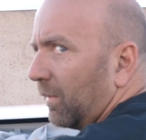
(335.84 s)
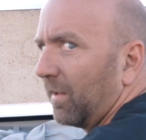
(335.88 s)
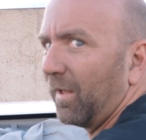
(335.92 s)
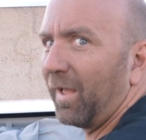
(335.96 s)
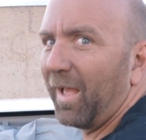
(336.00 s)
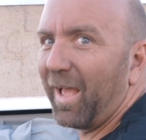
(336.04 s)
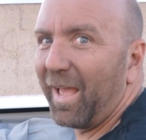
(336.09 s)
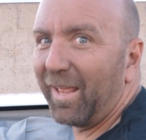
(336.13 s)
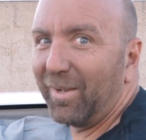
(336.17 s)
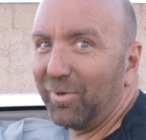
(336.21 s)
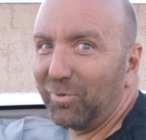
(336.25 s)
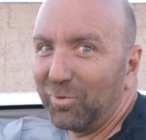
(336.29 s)

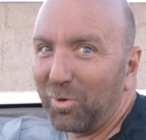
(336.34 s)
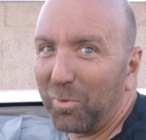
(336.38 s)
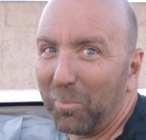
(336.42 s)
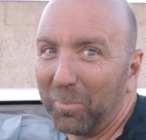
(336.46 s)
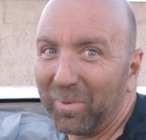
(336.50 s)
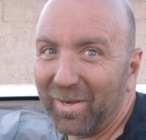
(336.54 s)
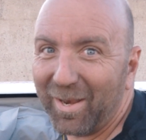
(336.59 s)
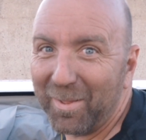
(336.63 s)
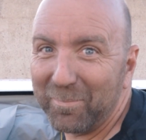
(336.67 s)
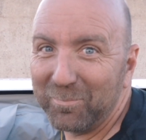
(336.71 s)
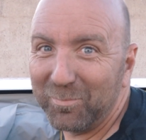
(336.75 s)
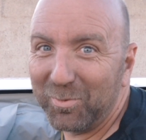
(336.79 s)
I don't know
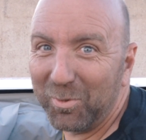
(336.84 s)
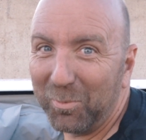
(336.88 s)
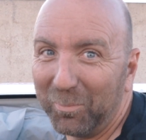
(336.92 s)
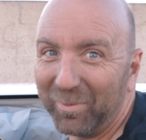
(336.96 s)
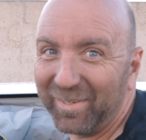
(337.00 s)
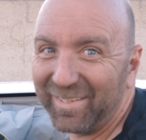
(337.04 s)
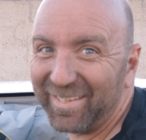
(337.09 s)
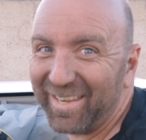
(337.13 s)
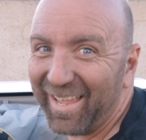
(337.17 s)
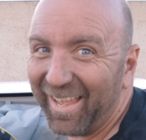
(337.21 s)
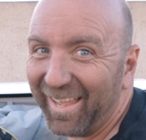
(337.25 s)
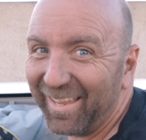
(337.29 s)
what I'm
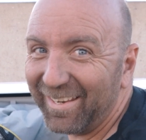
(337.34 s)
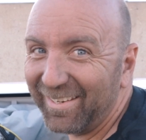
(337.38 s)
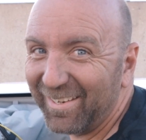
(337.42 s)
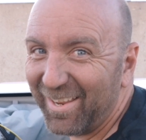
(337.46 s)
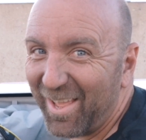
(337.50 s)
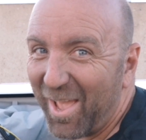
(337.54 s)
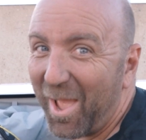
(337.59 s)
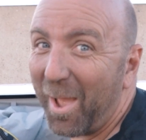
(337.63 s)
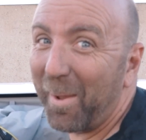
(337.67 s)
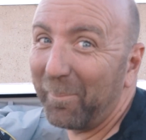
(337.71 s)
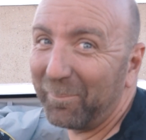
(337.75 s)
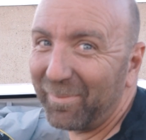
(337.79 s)
doing yet.
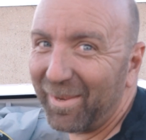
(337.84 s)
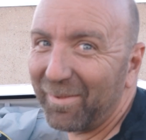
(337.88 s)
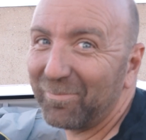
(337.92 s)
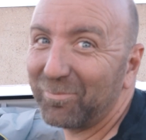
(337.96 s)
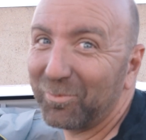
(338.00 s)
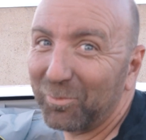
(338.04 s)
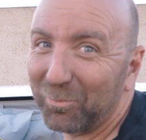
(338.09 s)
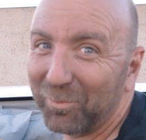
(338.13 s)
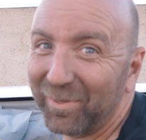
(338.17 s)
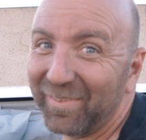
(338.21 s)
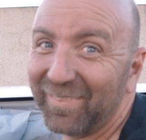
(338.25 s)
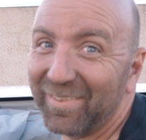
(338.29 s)
I'm gonna have
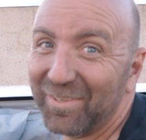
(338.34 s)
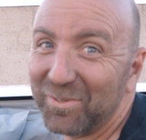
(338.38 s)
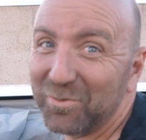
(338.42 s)
to read the